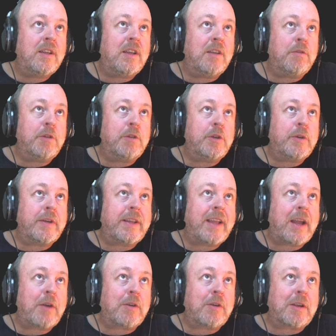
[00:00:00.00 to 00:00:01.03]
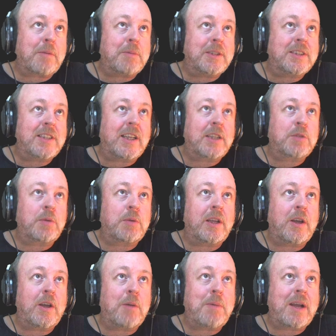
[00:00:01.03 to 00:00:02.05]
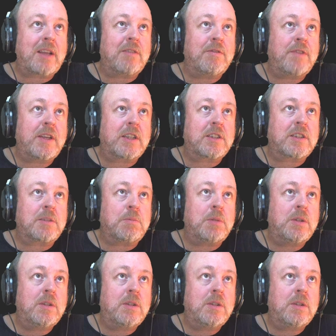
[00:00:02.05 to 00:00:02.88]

if we do any heralding mistakes we can go back and fix them.